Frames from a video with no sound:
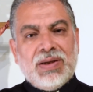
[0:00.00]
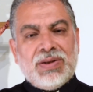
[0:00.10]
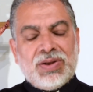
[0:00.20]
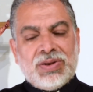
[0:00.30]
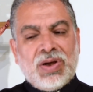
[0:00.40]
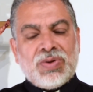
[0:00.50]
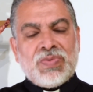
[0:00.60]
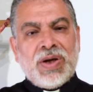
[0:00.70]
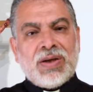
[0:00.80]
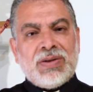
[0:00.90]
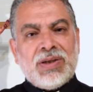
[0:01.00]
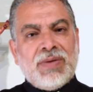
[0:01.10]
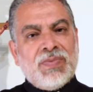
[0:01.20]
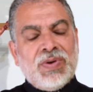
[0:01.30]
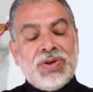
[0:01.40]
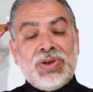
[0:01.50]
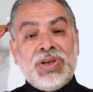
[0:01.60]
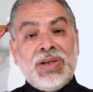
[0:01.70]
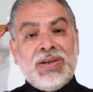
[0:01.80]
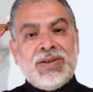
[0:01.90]
does not reckon them with their
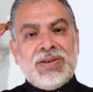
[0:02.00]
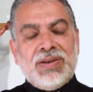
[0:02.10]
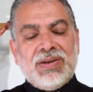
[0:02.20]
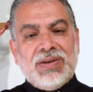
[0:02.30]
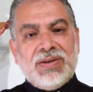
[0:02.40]
dignity.